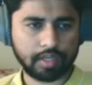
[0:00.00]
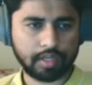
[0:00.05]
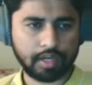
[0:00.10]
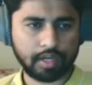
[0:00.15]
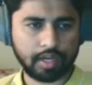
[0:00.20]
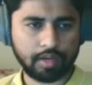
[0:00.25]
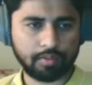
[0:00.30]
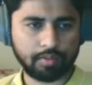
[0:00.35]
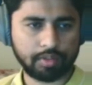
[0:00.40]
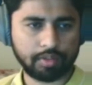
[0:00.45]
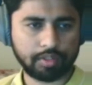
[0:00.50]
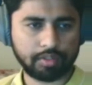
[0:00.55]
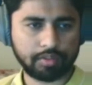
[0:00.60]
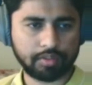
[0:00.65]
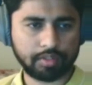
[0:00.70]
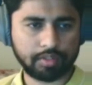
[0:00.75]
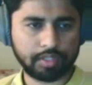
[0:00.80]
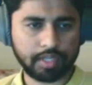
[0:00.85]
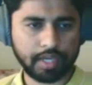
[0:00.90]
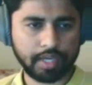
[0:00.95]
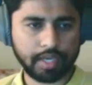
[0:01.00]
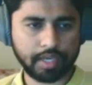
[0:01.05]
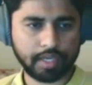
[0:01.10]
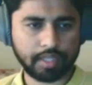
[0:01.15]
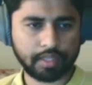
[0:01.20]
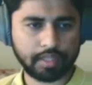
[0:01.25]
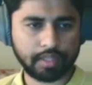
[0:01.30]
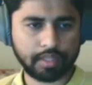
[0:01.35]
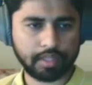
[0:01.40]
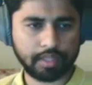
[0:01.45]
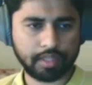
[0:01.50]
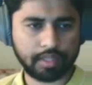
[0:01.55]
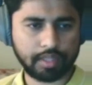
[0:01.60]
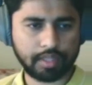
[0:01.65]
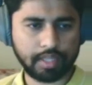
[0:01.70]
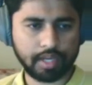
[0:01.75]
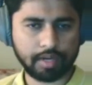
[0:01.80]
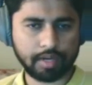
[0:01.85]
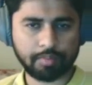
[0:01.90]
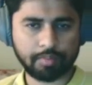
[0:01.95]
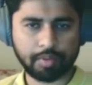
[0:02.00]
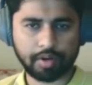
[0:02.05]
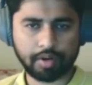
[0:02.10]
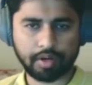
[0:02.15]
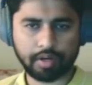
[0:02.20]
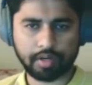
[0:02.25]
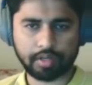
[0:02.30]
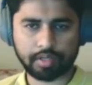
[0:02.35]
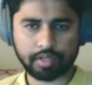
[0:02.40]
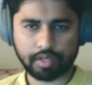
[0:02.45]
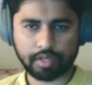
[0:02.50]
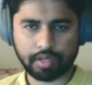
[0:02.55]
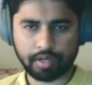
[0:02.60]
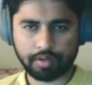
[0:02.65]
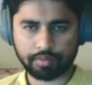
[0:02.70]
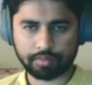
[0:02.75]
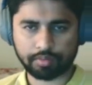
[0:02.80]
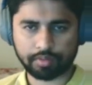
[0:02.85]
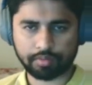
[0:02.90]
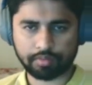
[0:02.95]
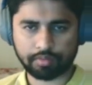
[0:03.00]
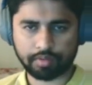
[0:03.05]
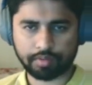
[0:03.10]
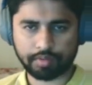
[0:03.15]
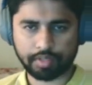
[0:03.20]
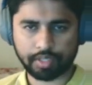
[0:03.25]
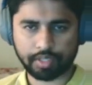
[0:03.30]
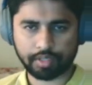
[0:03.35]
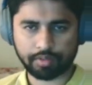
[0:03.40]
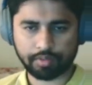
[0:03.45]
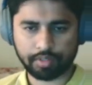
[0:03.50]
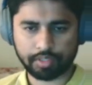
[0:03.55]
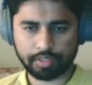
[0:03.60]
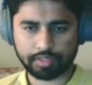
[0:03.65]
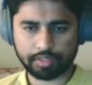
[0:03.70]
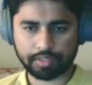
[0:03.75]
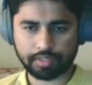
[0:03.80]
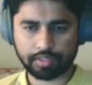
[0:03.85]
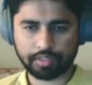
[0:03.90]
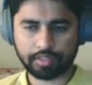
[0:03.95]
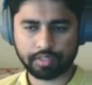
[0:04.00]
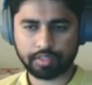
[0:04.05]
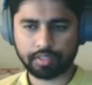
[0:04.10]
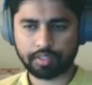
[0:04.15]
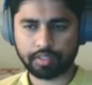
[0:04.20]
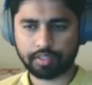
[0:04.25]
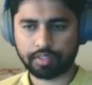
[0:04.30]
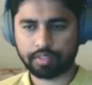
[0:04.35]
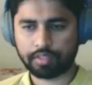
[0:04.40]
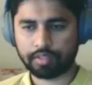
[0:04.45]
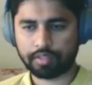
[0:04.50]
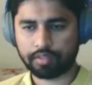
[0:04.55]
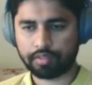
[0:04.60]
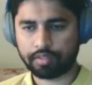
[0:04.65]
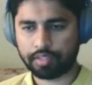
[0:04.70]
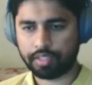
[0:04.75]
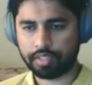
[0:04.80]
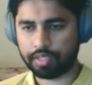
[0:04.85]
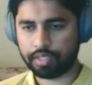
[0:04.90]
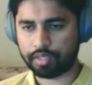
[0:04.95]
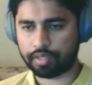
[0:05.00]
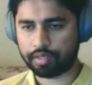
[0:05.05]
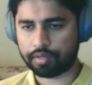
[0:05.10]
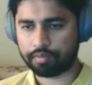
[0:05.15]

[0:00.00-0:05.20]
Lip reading: I want to take that part out of our equation there.